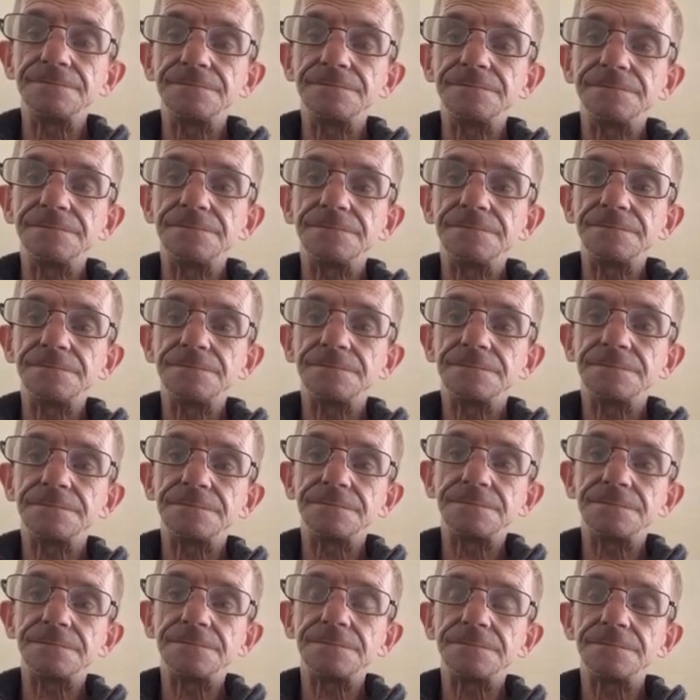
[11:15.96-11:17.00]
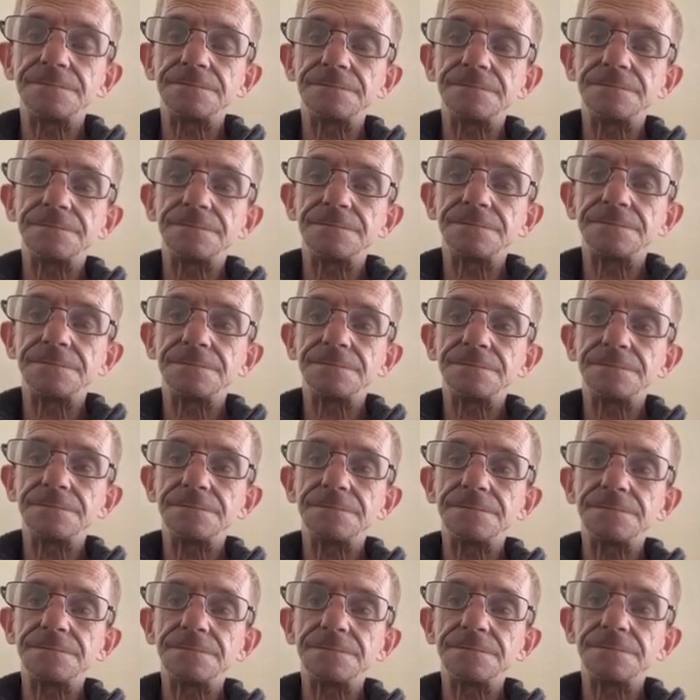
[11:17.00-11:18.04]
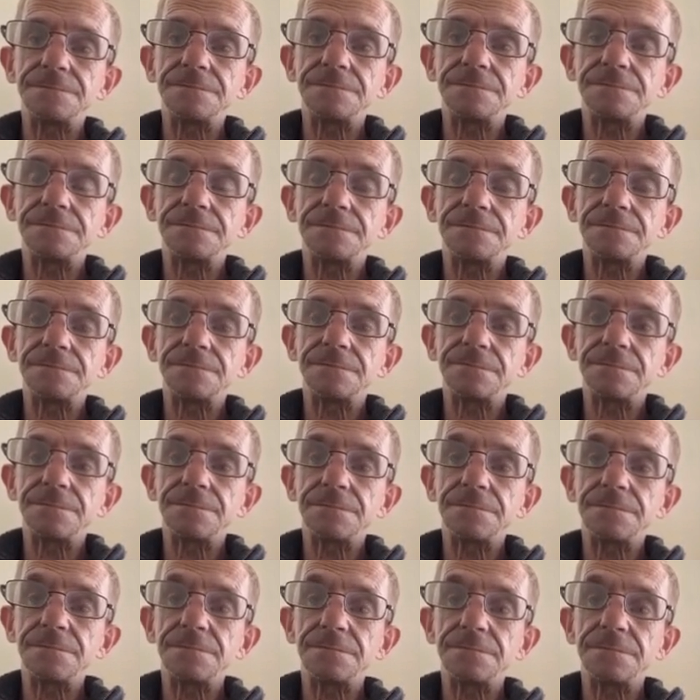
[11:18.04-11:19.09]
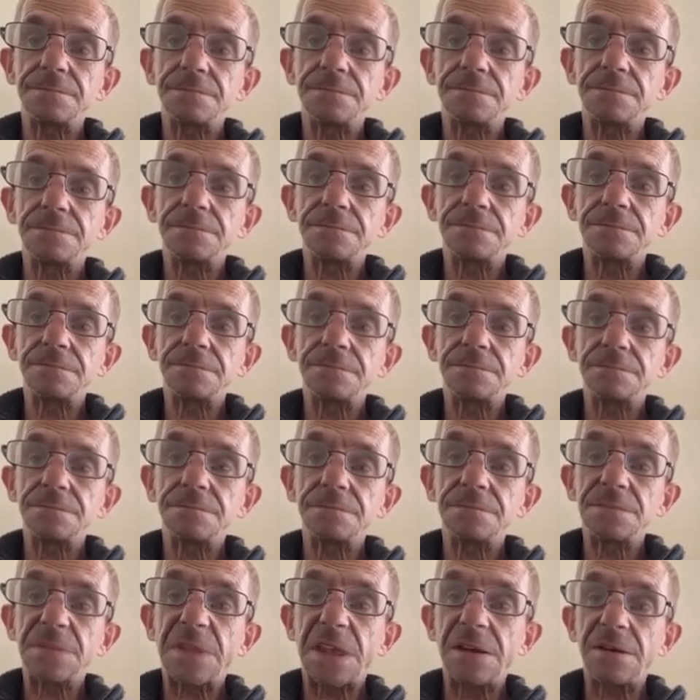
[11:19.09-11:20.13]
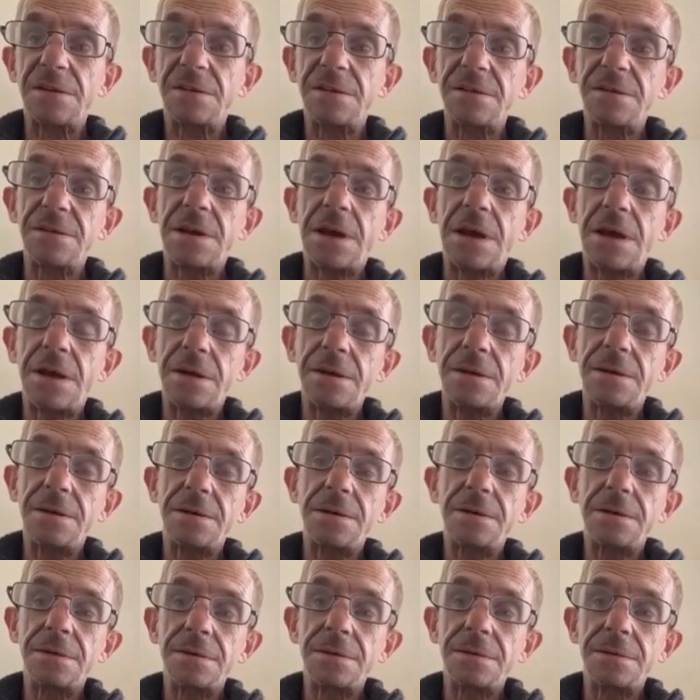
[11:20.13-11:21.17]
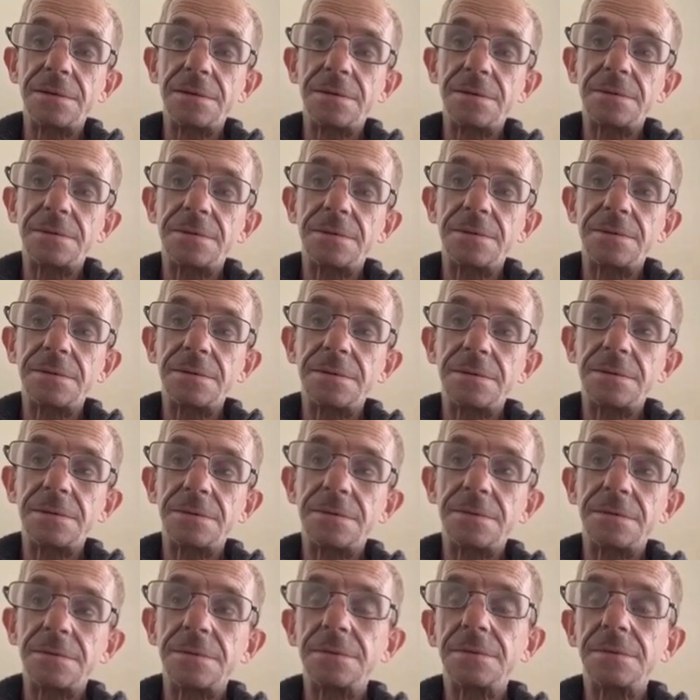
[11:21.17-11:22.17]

The person shown says nothing.